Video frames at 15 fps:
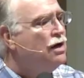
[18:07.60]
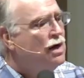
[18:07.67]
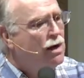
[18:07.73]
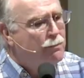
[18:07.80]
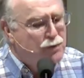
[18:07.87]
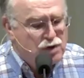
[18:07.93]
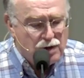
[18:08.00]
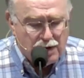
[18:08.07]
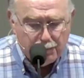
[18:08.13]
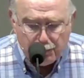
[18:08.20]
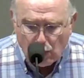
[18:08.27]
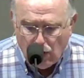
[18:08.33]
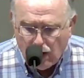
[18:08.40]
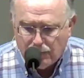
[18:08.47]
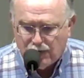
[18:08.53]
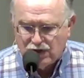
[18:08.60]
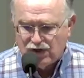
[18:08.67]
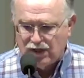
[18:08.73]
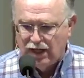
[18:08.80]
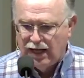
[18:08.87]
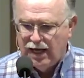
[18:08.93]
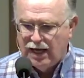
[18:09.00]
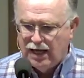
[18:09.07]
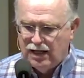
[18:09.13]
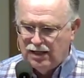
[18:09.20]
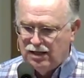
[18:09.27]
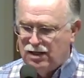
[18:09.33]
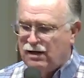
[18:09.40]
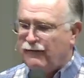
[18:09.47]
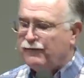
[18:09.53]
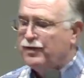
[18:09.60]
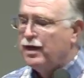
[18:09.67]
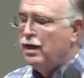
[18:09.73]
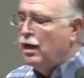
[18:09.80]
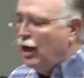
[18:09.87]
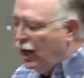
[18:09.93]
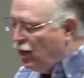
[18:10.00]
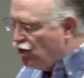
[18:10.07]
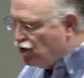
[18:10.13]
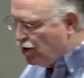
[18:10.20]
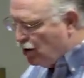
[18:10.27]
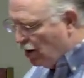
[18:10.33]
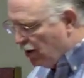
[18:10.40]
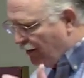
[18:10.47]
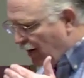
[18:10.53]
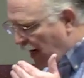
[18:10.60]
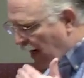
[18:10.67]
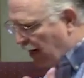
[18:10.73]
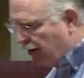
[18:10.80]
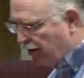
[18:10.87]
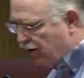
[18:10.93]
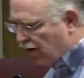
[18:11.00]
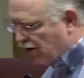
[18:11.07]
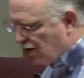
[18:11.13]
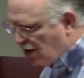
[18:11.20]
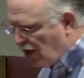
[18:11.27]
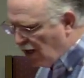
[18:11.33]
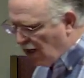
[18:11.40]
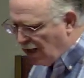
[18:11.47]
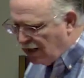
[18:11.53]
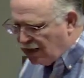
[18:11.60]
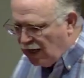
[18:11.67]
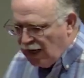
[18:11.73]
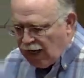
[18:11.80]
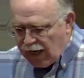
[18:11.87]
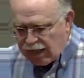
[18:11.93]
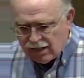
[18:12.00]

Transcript: the promised land. He could have counted to 10